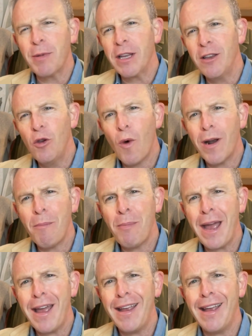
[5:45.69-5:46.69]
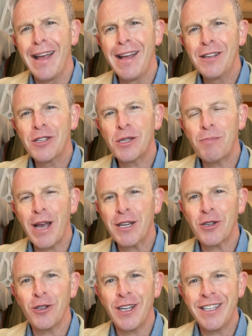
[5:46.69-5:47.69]
But you want to pay
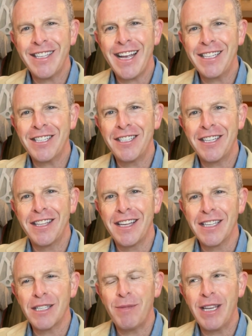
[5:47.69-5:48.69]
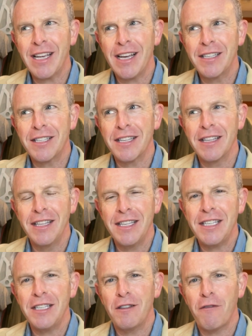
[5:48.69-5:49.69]
special attention to this, because
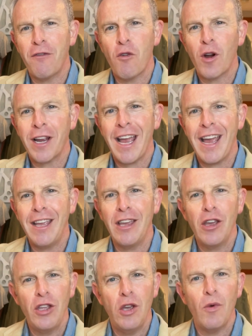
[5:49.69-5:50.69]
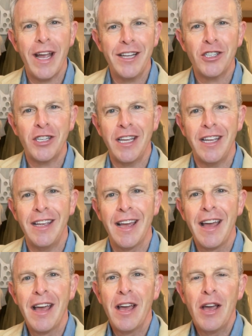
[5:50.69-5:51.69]
this is the 4K UHD
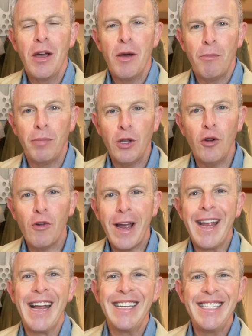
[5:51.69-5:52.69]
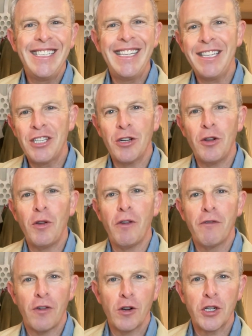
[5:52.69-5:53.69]
Blu-ray and digital
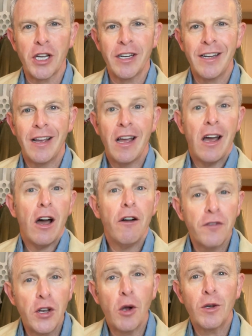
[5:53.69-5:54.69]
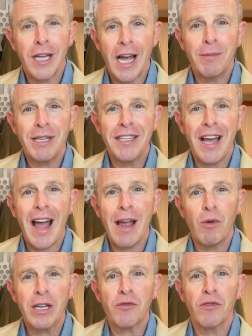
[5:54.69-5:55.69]
version of No Time to Die,
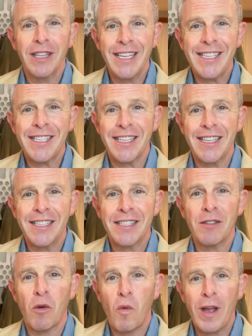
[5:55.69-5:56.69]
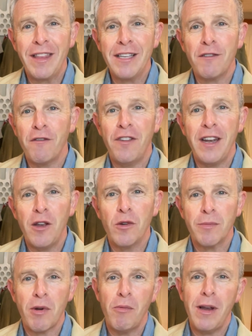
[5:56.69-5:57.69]
which releases when this video
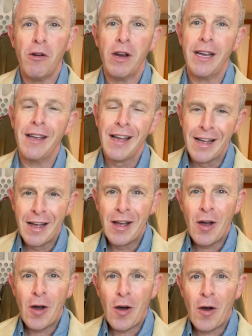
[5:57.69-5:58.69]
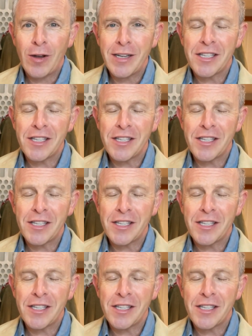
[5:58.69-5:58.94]
is premiering on